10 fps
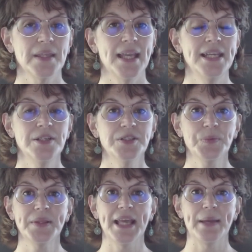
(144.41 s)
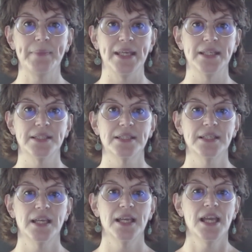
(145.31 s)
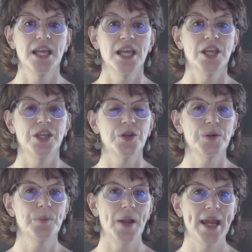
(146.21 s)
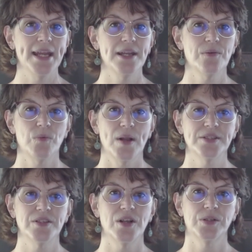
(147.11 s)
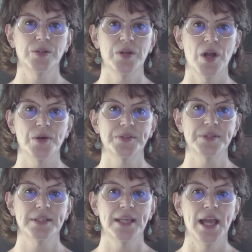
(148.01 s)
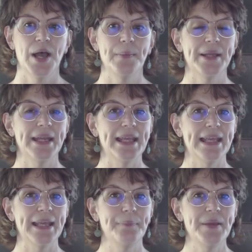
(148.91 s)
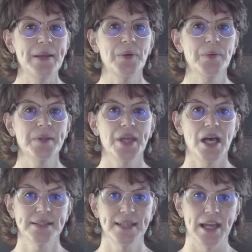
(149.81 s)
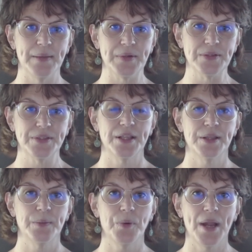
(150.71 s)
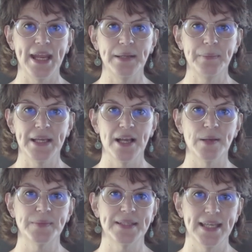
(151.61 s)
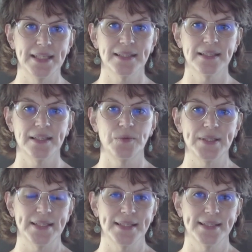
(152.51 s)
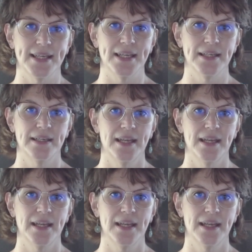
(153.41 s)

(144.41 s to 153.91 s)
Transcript: And here's what that means your brain runs on glucose. But in people with Alzheimer's, the brain becomes insulin resistant.